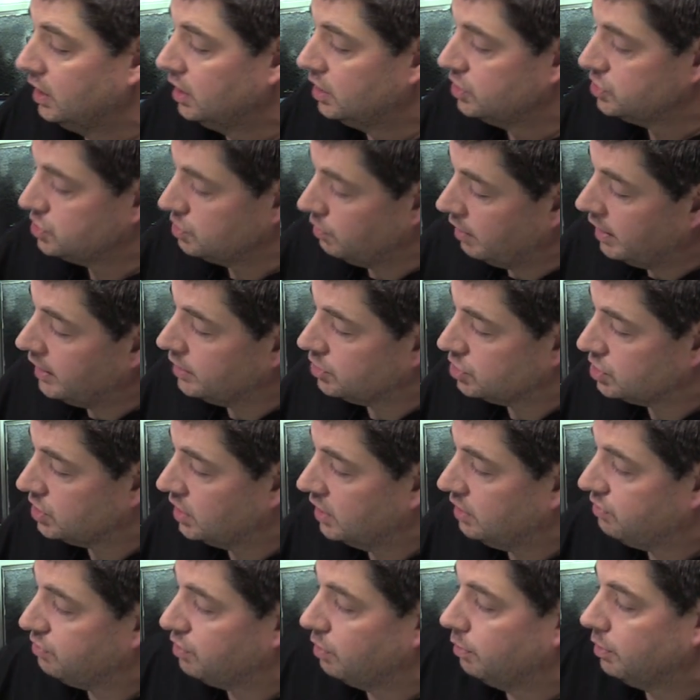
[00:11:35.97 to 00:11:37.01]
So
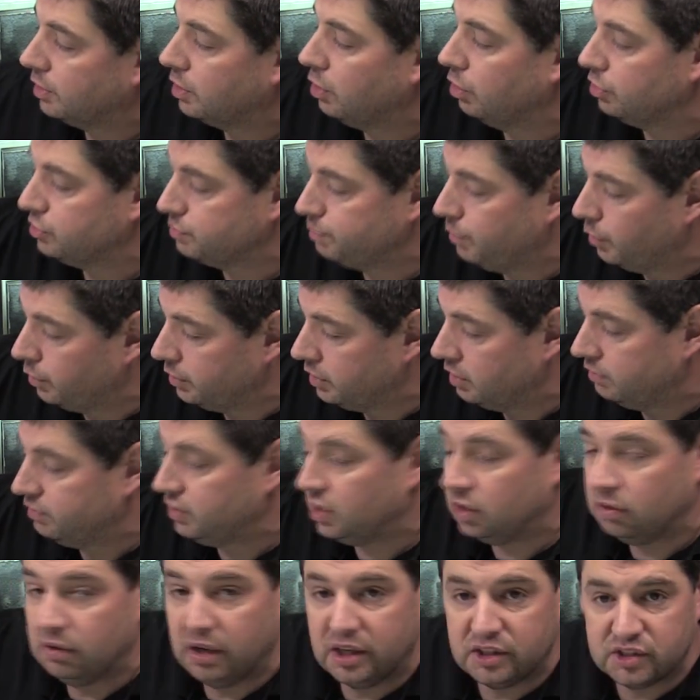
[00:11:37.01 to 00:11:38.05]
actually from a cost point of
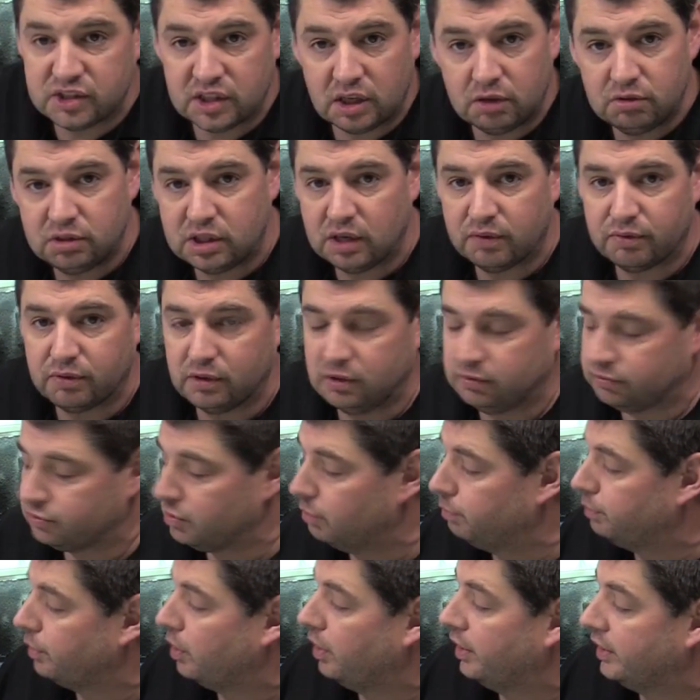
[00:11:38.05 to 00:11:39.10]
view, it's no different
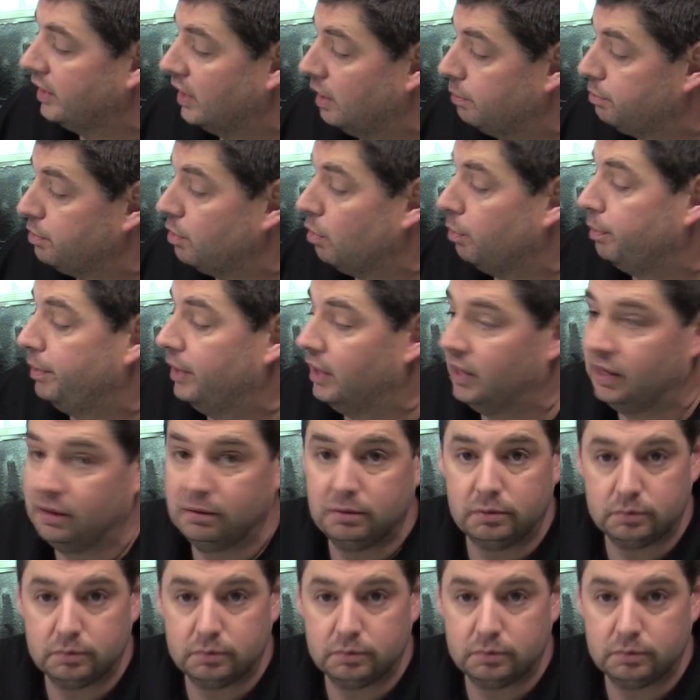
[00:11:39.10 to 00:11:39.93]
from buying a proper